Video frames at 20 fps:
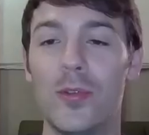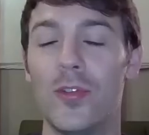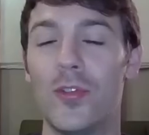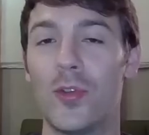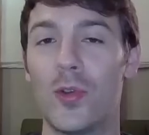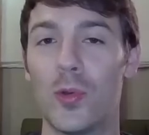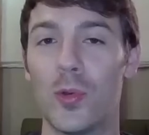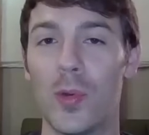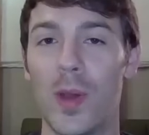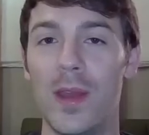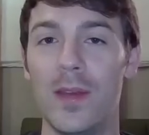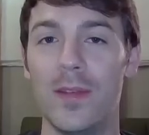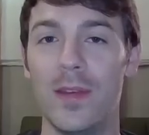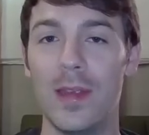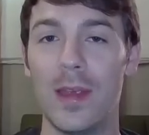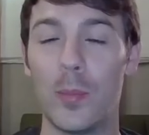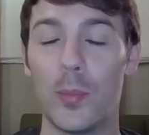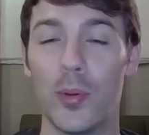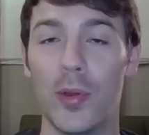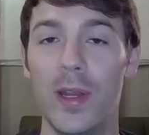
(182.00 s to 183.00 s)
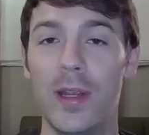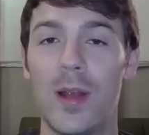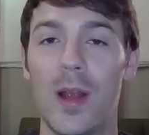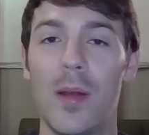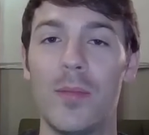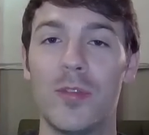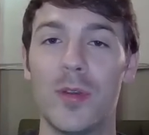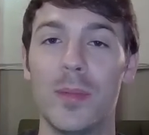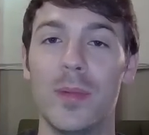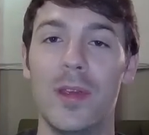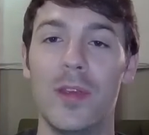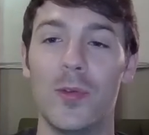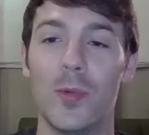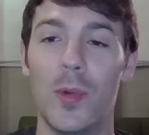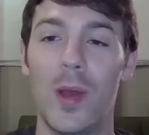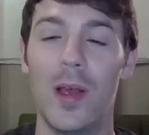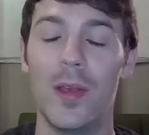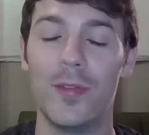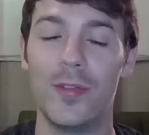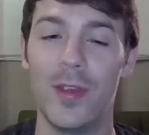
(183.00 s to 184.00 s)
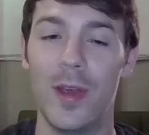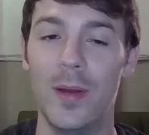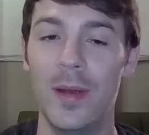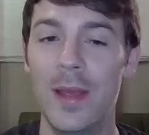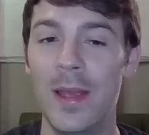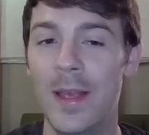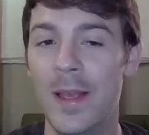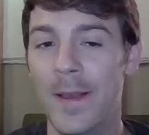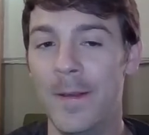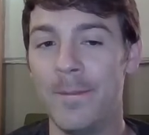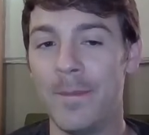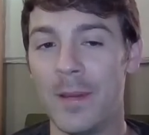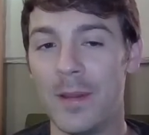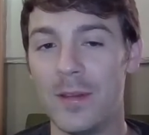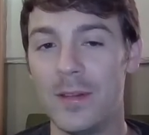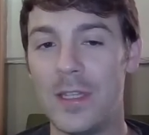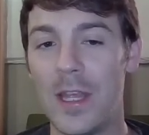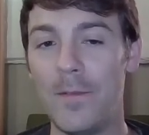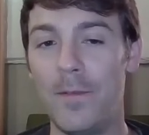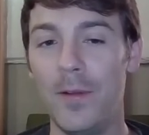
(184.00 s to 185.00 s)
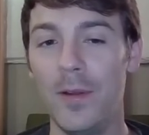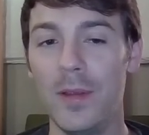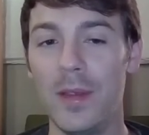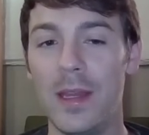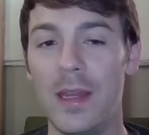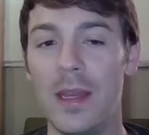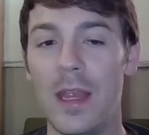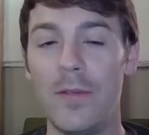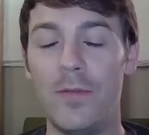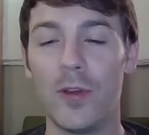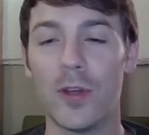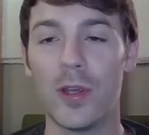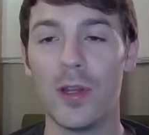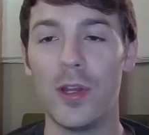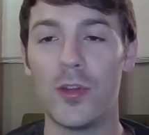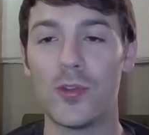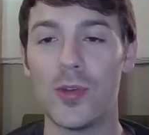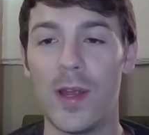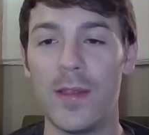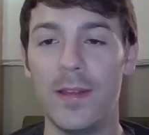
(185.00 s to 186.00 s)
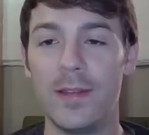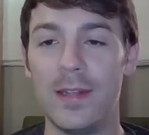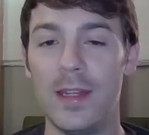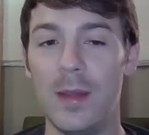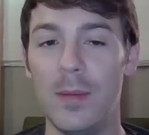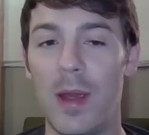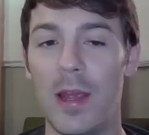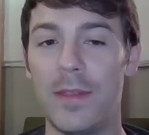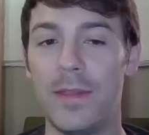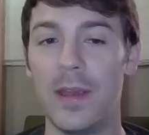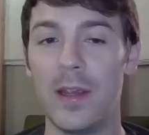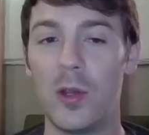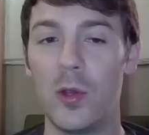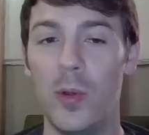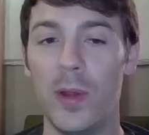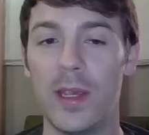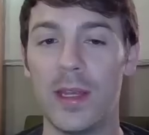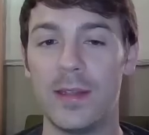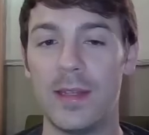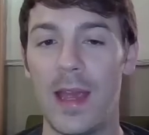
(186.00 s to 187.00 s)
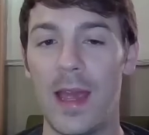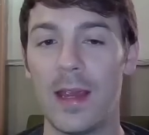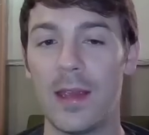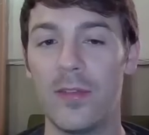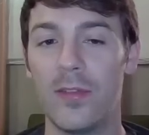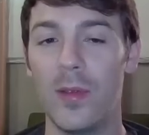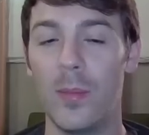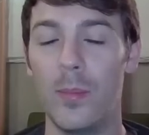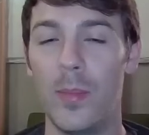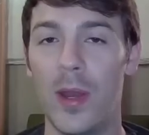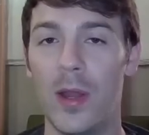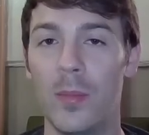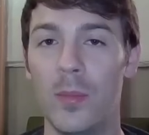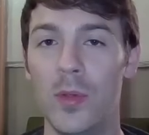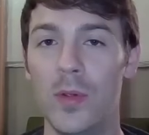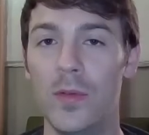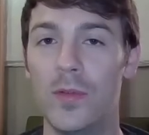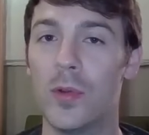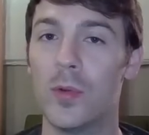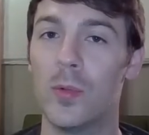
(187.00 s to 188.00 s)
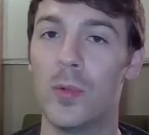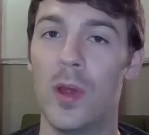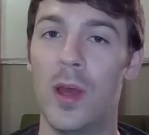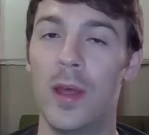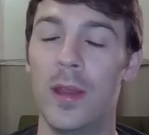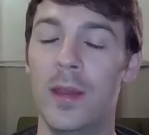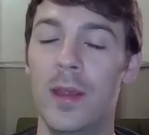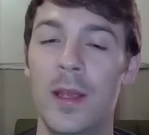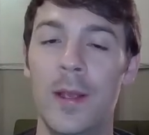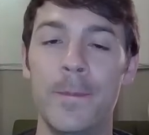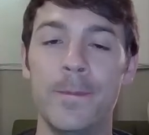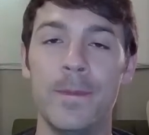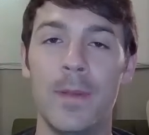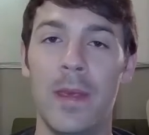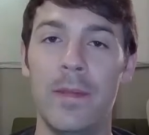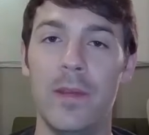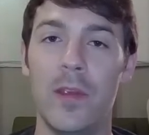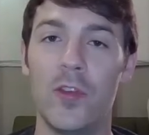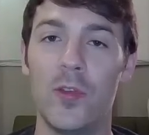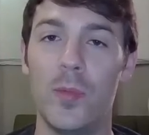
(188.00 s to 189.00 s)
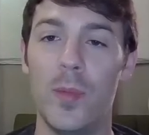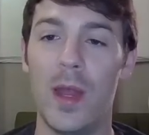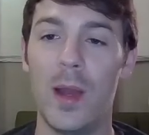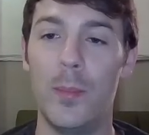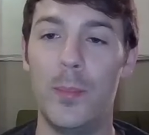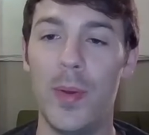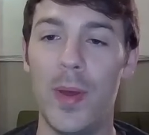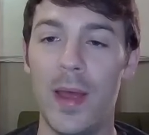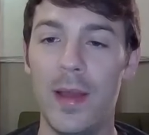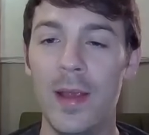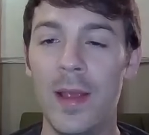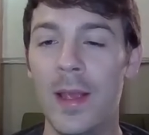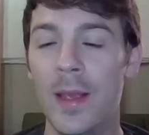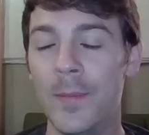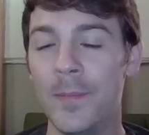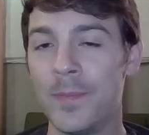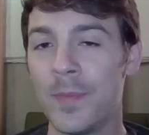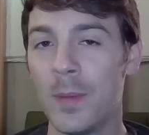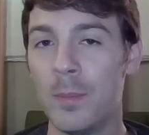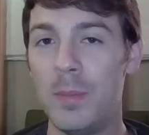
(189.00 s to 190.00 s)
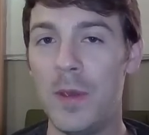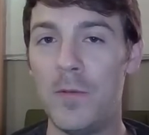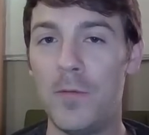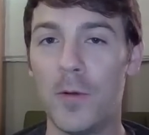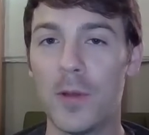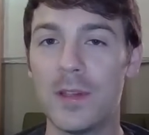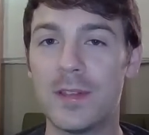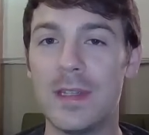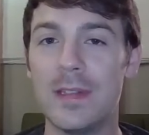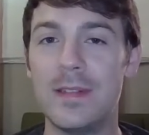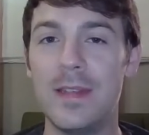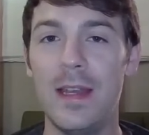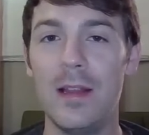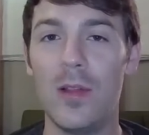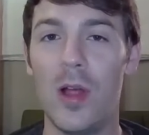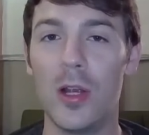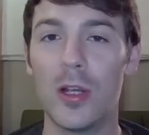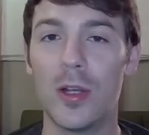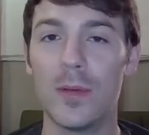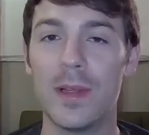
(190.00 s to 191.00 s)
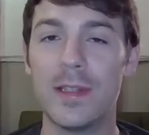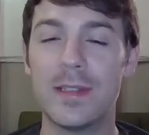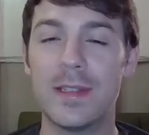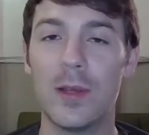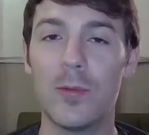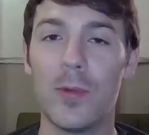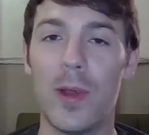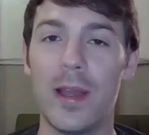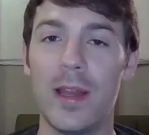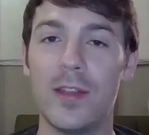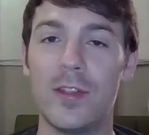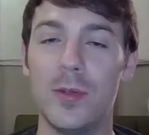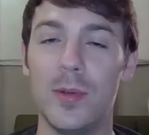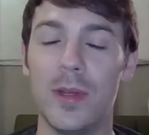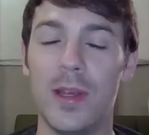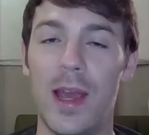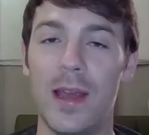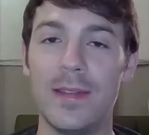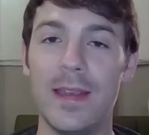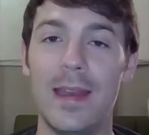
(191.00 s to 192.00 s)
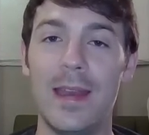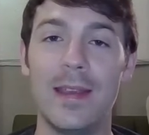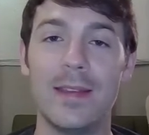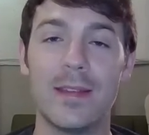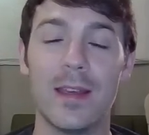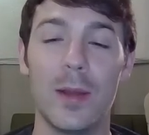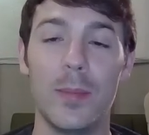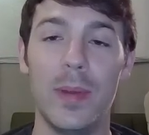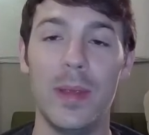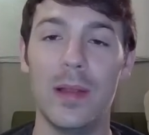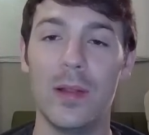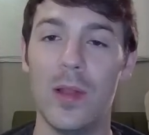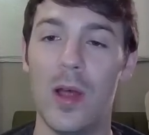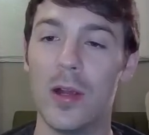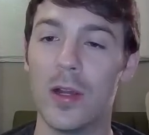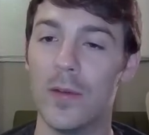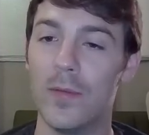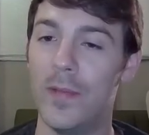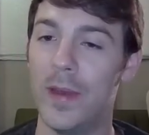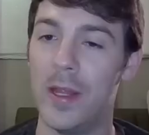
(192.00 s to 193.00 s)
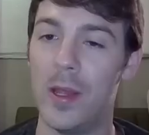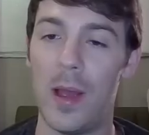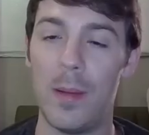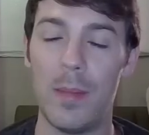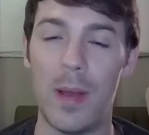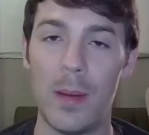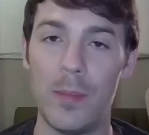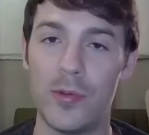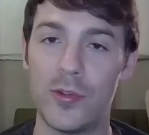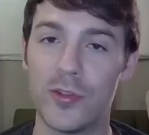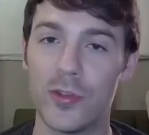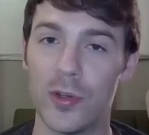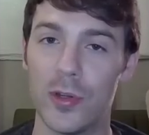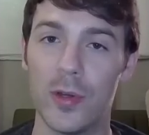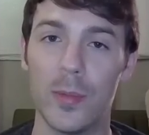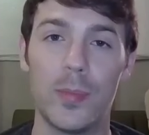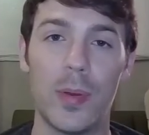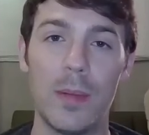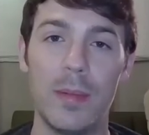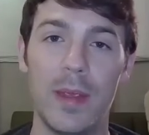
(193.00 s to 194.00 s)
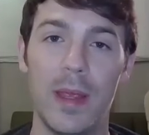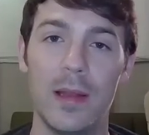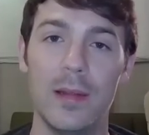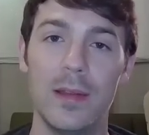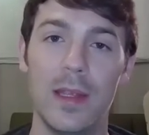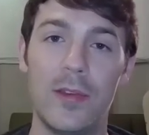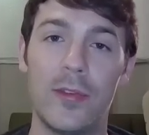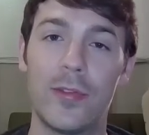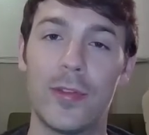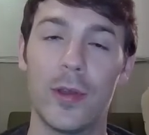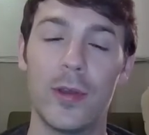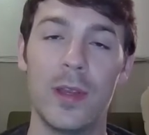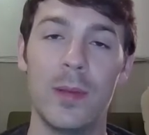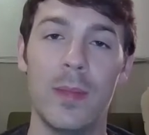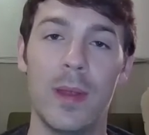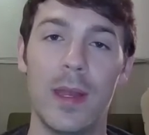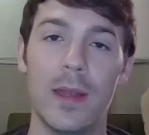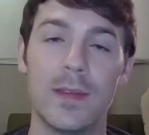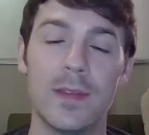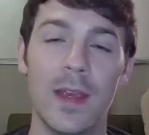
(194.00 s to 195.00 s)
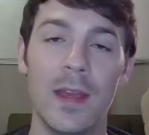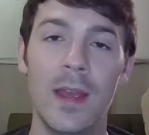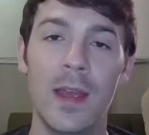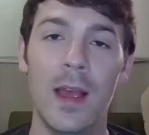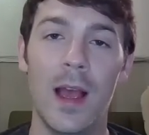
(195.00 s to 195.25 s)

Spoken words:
is crazy, like pretty comfortably as well. So definitely, if you're going to try the team, I think Quick Attack is the better move to run in this meta. But before this gets any longer, let's get right into it, guys. It is going to be a longer video, I'm sure, probably at least 30 minutes.